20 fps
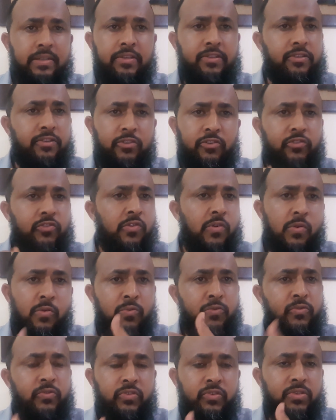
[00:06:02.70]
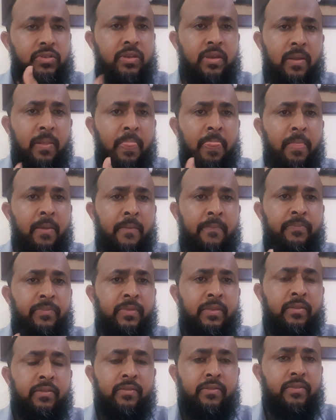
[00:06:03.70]
it draws
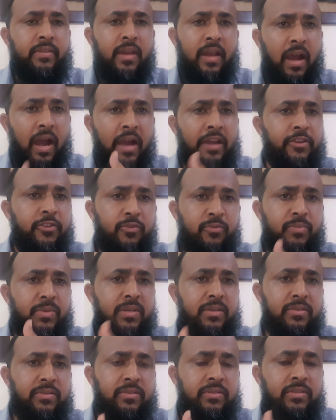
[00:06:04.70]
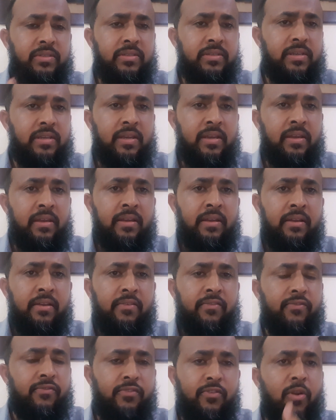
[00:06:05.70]
the arguments
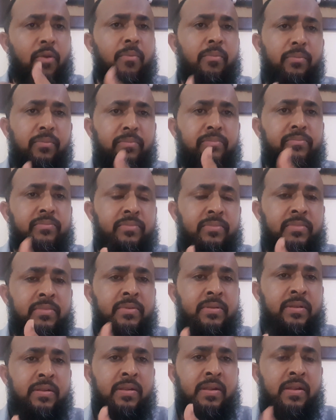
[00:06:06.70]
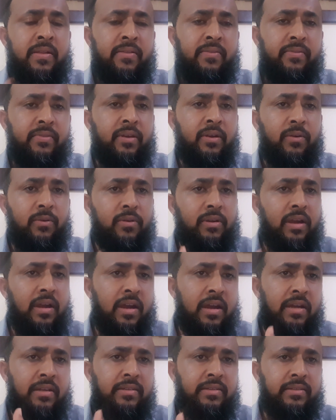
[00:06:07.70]
from the
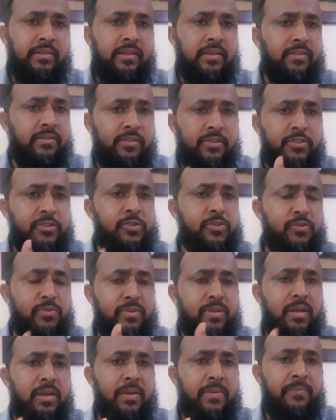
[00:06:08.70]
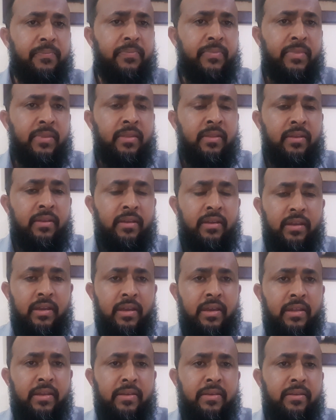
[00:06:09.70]
Quran and the Sunnah
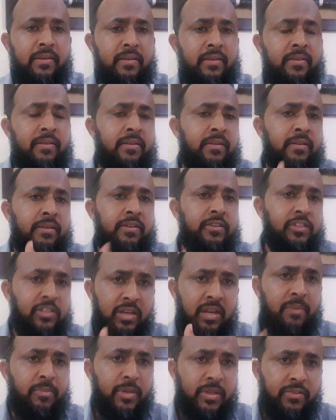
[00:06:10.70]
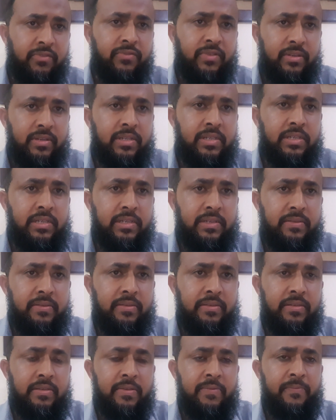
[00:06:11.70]
and Islamic
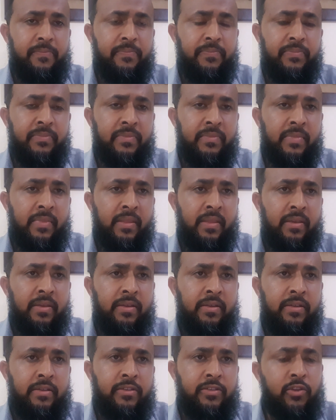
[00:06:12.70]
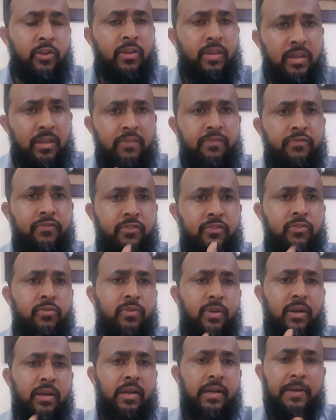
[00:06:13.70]
traditions. So if
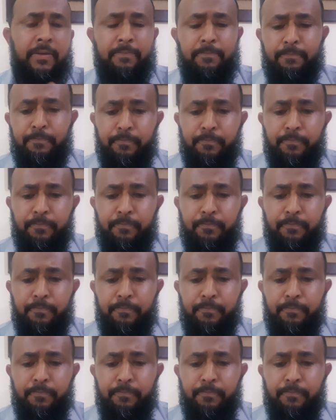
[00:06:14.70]
you are